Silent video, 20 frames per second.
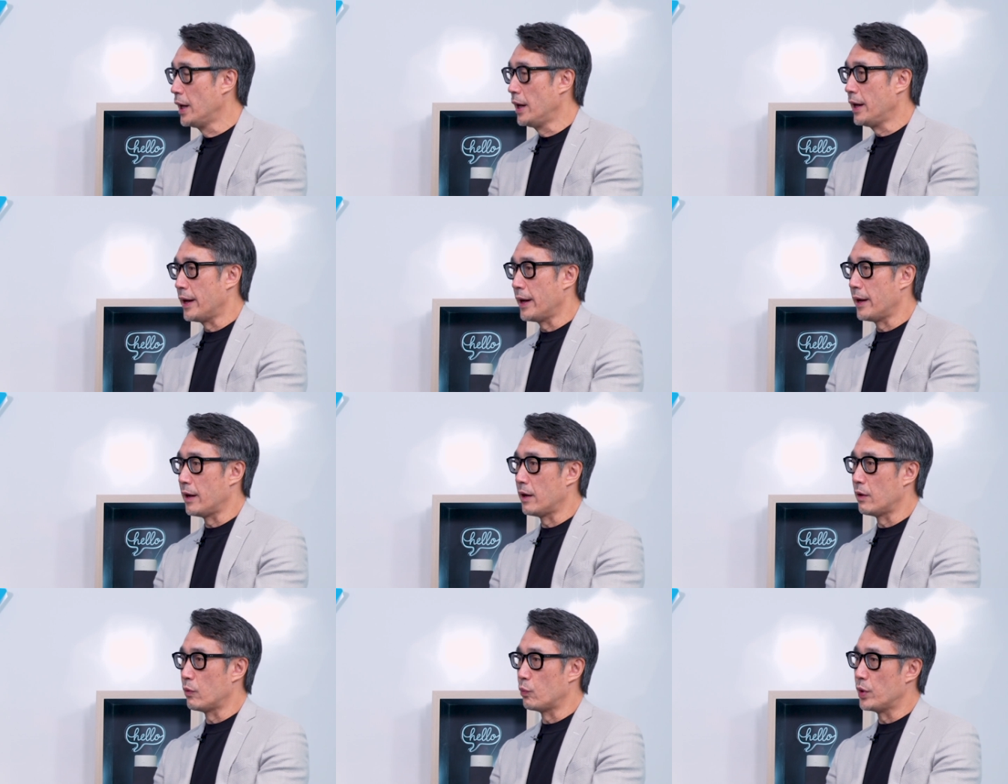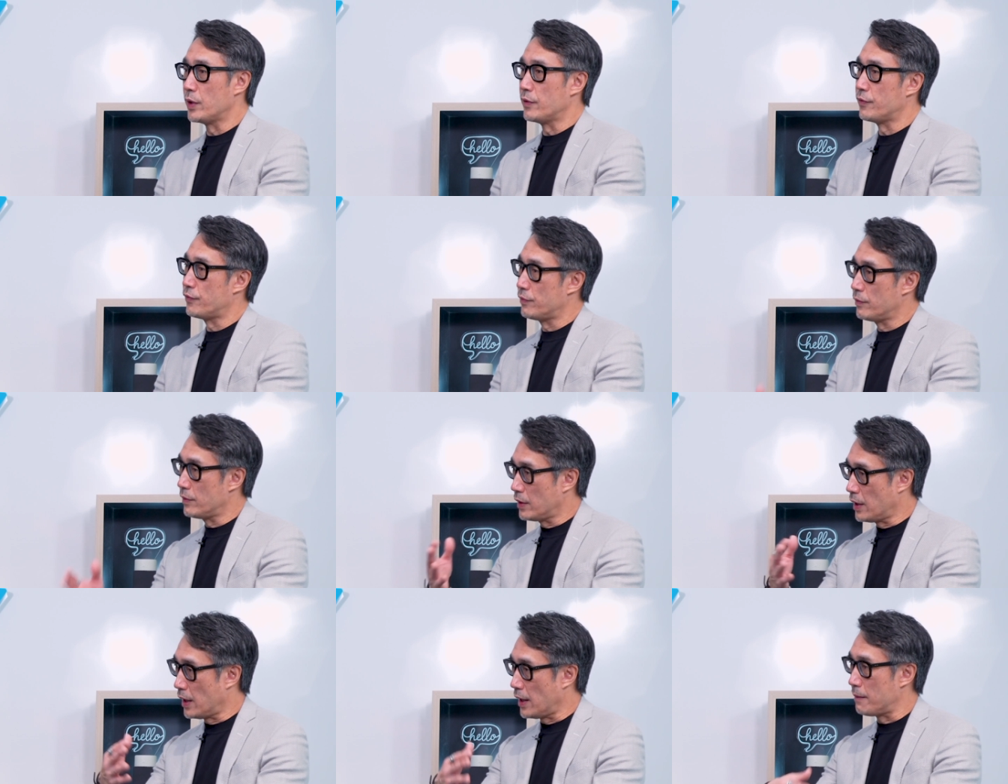uh, we've
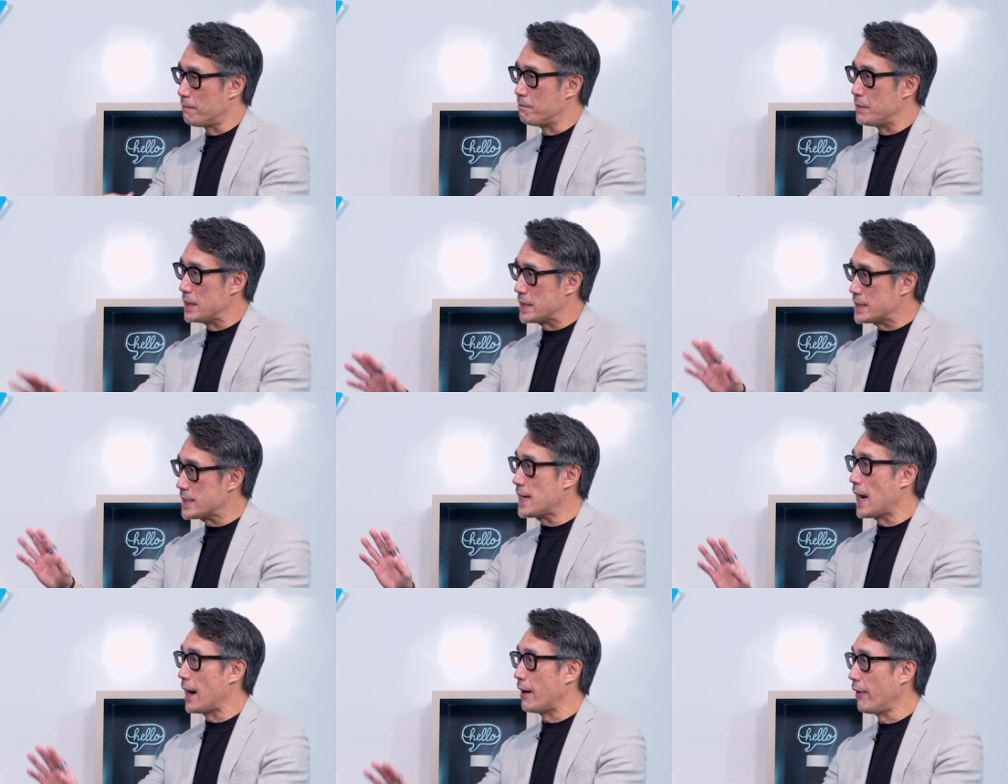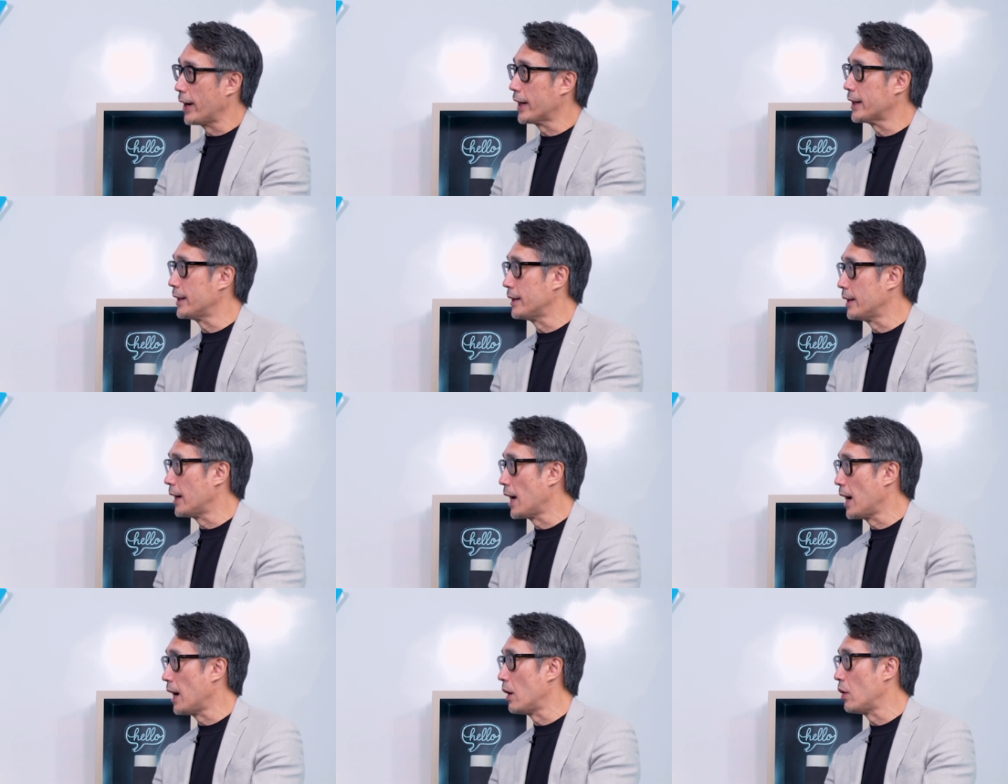uh, misdirected
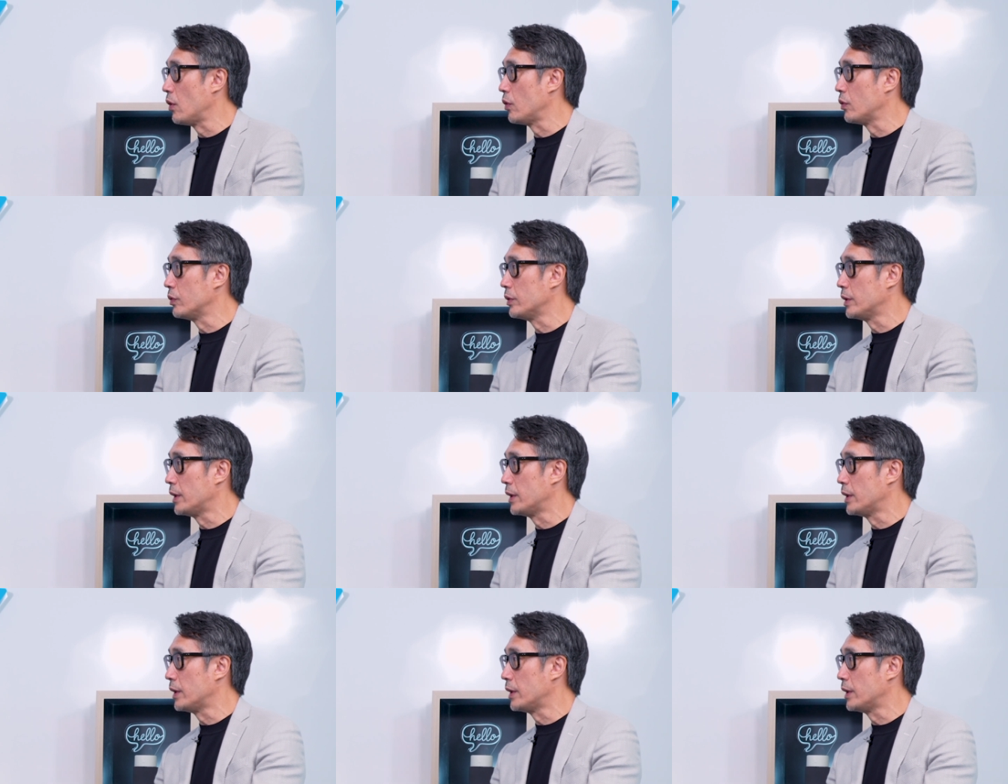how